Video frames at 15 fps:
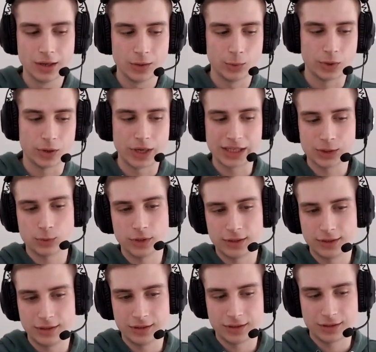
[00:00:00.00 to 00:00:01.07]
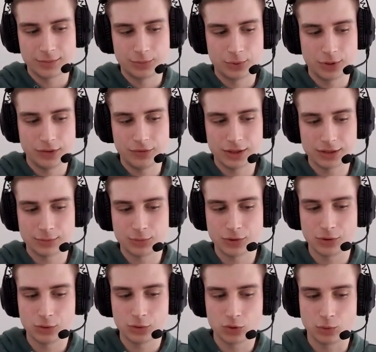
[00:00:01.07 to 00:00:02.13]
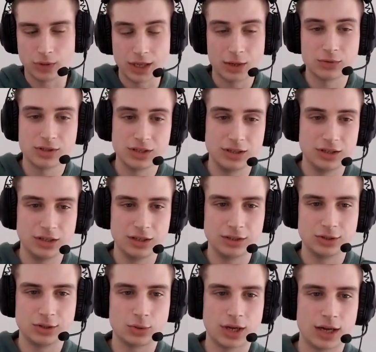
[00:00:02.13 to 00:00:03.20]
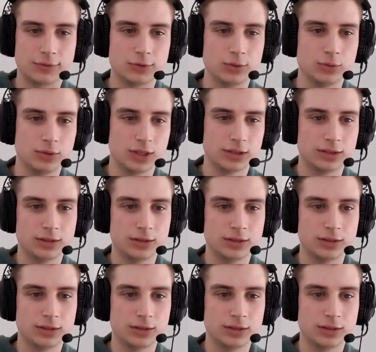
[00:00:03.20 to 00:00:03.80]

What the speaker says: Whereas with the previous approach without CDs, you have to get